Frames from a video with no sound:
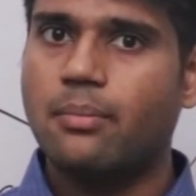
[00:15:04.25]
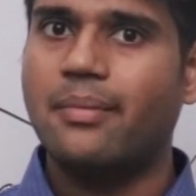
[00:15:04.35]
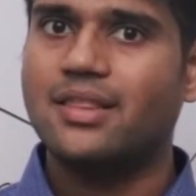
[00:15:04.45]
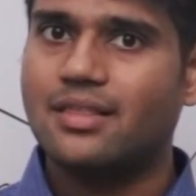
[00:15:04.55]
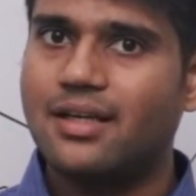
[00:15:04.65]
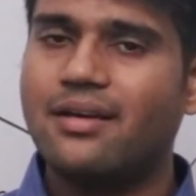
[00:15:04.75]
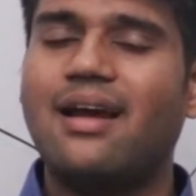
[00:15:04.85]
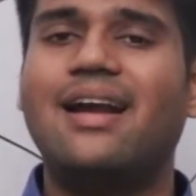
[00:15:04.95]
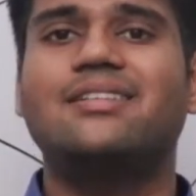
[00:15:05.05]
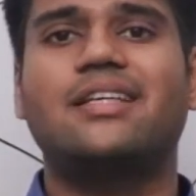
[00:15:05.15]
method
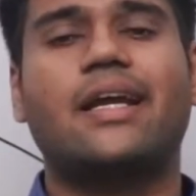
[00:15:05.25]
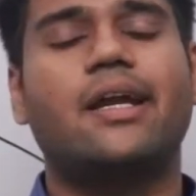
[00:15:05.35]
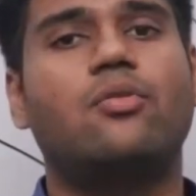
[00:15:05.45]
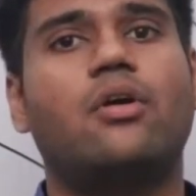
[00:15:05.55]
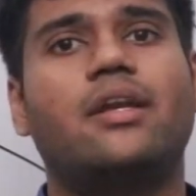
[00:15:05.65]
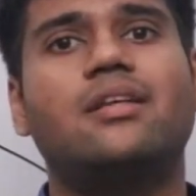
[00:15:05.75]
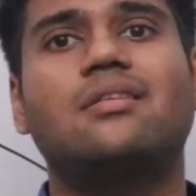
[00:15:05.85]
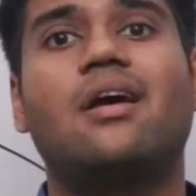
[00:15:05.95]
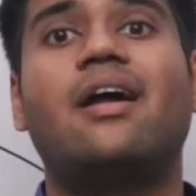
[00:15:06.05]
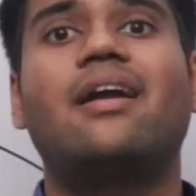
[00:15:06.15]
and second one is
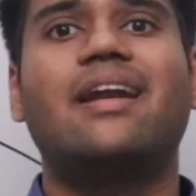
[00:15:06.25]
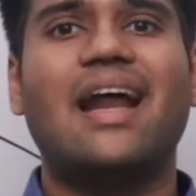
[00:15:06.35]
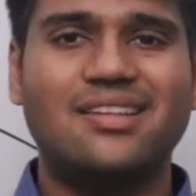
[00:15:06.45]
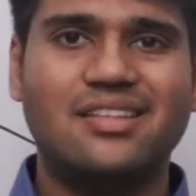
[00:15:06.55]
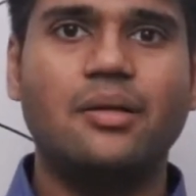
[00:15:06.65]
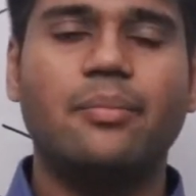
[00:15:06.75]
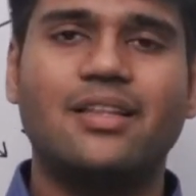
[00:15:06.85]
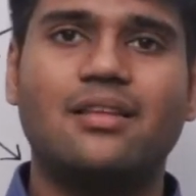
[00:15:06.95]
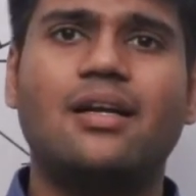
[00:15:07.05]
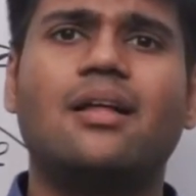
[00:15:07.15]
transit
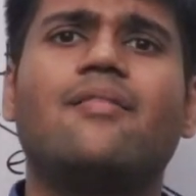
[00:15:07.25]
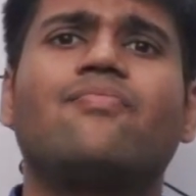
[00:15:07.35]
method.